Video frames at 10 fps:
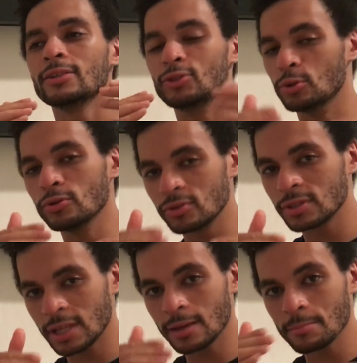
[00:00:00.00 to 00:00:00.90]
Dudes
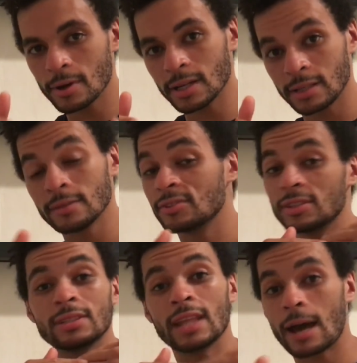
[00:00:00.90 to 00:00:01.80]
was getting money,
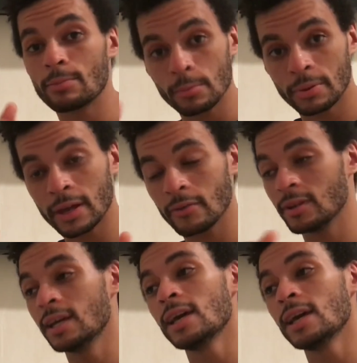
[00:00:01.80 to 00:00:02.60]
just not preparing.